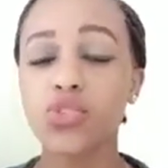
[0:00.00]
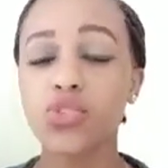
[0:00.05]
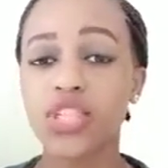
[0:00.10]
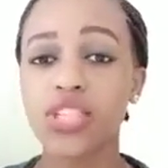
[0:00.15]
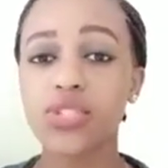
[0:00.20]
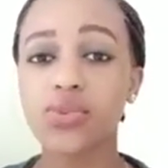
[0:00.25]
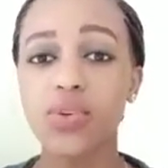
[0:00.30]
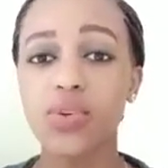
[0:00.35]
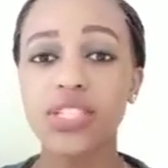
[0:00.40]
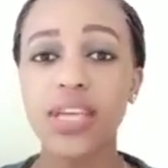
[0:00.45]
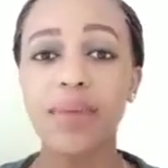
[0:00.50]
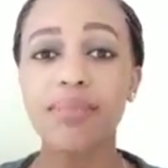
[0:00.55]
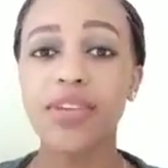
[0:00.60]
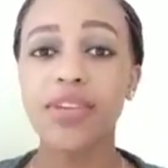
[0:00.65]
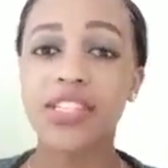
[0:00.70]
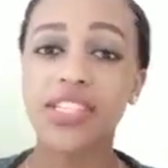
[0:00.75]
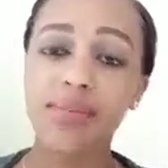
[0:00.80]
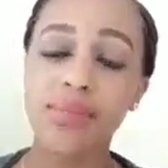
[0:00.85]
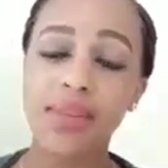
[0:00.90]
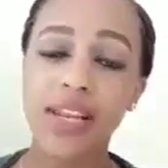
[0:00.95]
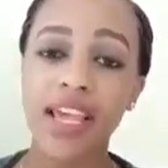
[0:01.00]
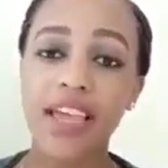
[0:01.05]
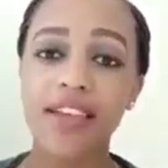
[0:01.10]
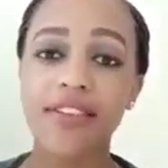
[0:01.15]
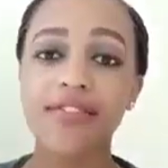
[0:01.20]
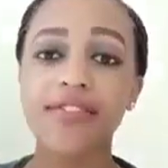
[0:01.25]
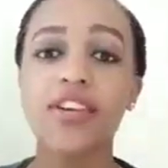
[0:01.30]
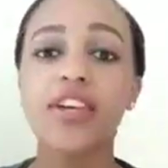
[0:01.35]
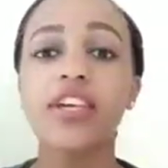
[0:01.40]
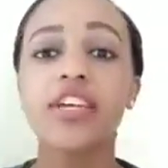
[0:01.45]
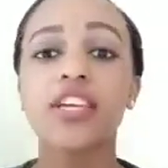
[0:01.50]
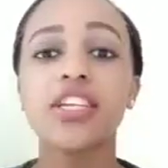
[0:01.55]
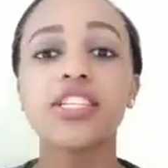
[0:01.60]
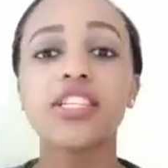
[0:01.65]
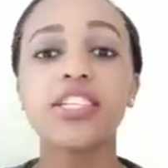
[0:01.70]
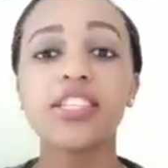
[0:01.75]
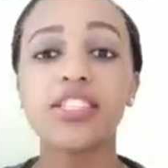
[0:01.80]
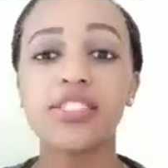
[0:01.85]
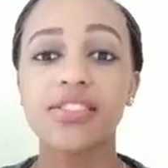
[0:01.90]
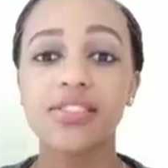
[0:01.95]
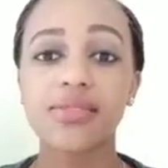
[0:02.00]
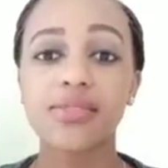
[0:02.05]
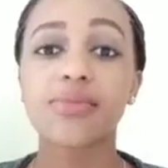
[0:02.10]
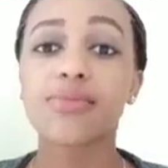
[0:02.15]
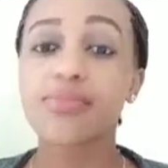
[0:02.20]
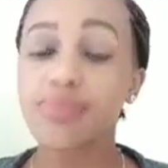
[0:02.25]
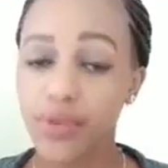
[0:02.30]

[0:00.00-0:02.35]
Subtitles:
just want a medium life, it is